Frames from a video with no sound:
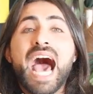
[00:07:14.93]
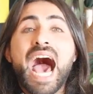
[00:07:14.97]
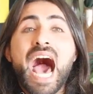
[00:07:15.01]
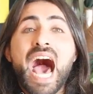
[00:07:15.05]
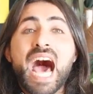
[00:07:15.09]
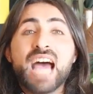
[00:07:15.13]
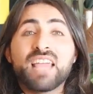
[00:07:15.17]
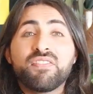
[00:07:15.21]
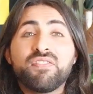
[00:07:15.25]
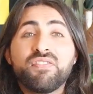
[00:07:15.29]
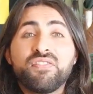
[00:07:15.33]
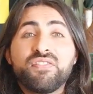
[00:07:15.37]

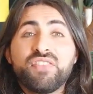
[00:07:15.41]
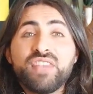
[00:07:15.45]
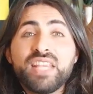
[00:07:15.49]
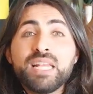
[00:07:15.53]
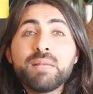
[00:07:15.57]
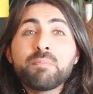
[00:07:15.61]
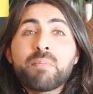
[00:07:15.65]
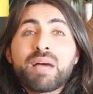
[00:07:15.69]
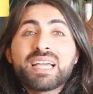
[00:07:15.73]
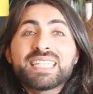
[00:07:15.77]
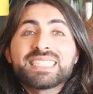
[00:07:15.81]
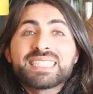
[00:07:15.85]
I
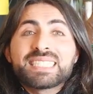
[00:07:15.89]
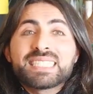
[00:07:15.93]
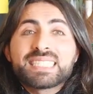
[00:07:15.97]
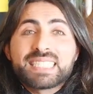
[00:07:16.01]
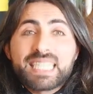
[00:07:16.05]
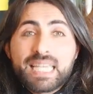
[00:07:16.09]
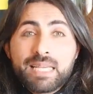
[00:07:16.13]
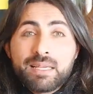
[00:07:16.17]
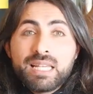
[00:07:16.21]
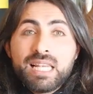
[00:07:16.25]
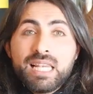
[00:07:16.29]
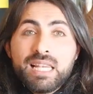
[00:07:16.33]
feel
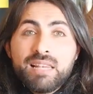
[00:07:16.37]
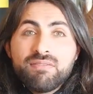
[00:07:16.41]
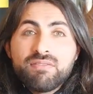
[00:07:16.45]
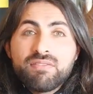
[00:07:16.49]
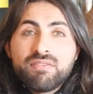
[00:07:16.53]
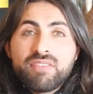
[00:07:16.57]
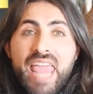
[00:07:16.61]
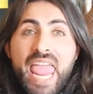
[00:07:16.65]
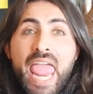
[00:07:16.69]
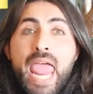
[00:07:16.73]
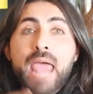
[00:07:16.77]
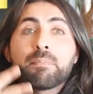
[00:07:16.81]

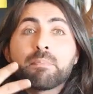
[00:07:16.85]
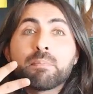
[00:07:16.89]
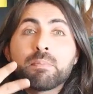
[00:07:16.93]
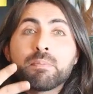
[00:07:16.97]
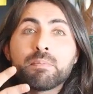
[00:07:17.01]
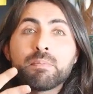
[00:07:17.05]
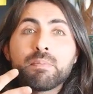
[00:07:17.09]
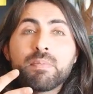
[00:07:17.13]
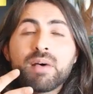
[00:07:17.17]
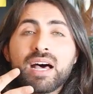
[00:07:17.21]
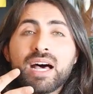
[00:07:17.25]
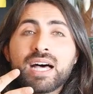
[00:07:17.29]
myself
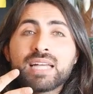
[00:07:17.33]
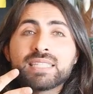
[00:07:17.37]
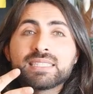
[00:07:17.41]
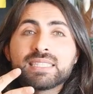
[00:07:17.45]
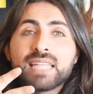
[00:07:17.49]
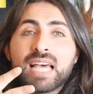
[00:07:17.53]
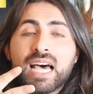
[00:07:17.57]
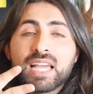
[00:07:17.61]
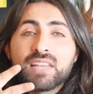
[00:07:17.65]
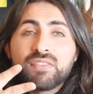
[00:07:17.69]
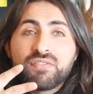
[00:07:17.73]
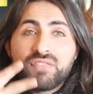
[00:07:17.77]
him,
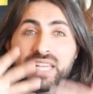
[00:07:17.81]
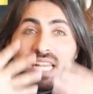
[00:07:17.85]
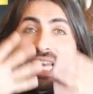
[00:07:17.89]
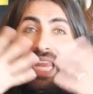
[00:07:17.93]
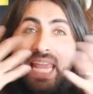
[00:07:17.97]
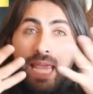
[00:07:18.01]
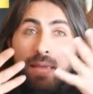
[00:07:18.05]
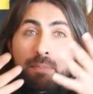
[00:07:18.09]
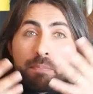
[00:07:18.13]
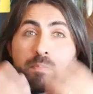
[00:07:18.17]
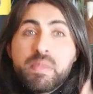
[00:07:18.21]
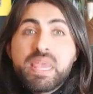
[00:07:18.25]
and I feel
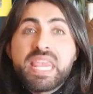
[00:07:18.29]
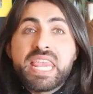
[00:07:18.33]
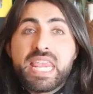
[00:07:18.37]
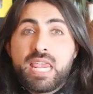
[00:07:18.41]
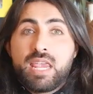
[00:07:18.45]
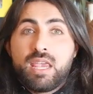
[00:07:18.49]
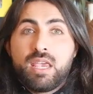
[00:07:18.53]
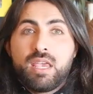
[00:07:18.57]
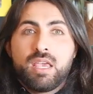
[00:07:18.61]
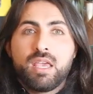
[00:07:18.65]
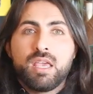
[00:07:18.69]
him me.